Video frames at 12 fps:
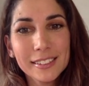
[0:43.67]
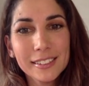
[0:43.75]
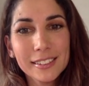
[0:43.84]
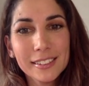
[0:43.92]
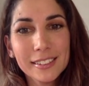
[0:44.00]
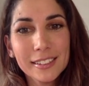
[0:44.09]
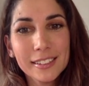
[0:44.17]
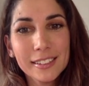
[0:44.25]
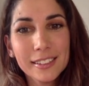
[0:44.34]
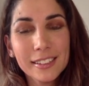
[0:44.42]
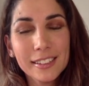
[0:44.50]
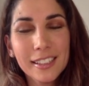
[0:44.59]

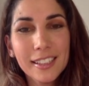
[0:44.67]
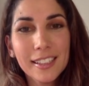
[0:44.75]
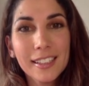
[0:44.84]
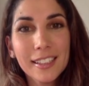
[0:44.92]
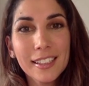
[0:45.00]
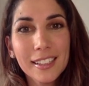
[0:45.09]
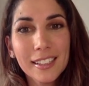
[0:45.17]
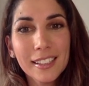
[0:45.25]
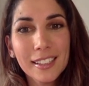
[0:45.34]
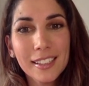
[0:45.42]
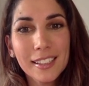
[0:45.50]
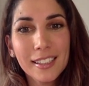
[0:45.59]

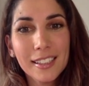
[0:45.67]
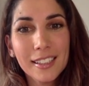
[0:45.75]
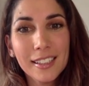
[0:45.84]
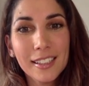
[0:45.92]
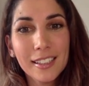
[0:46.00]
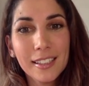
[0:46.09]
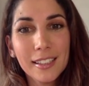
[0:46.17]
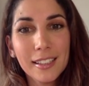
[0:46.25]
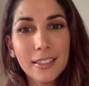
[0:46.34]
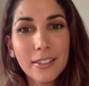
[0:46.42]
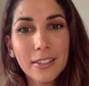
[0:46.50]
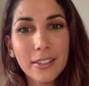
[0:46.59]

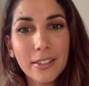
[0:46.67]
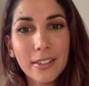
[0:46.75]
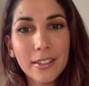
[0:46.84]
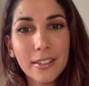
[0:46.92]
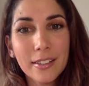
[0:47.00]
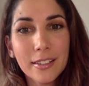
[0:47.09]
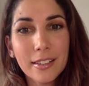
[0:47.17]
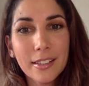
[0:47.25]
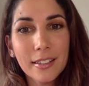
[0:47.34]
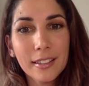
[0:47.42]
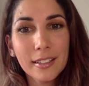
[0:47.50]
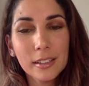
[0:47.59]

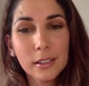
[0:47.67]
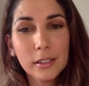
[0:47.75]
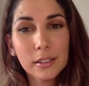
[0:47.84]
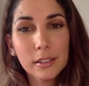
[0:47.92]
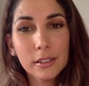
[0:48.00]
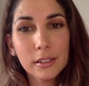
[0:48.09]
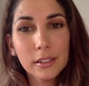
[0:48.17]
(silent)